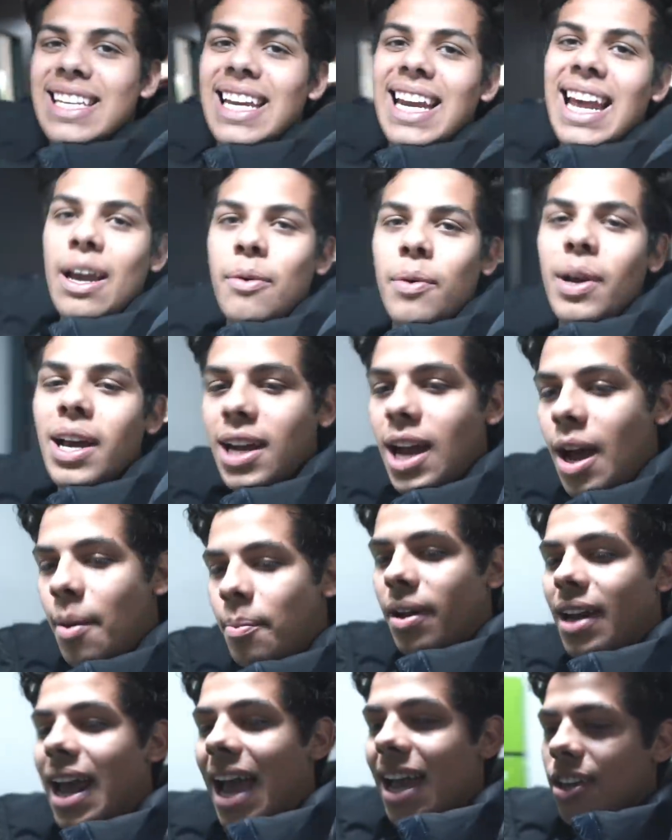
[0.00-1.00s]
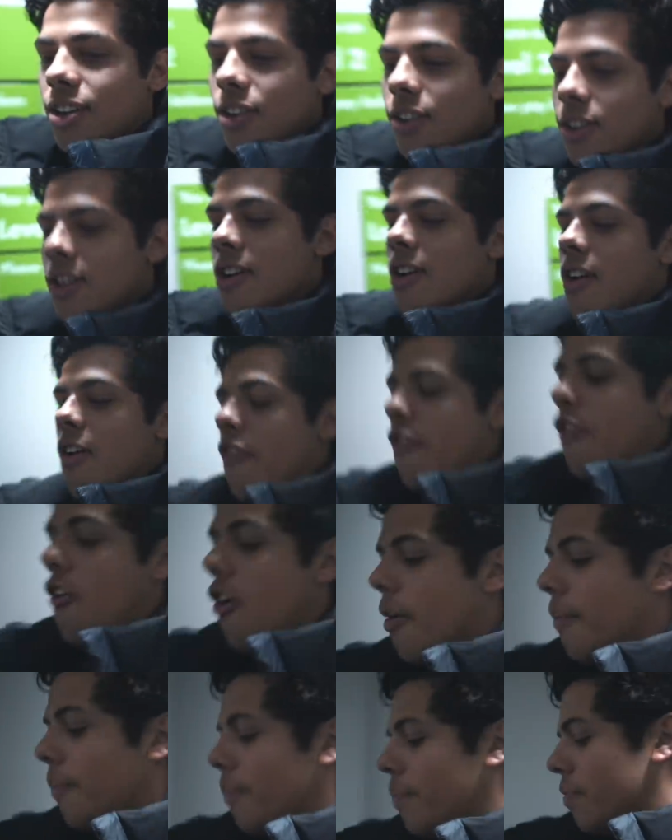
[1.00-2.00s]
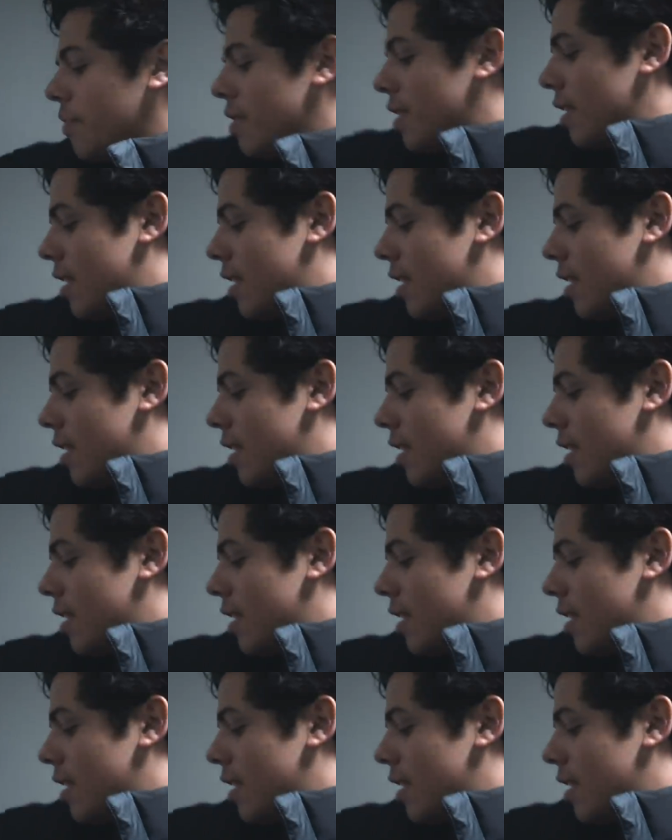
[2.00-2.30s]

Today, we are coming at you from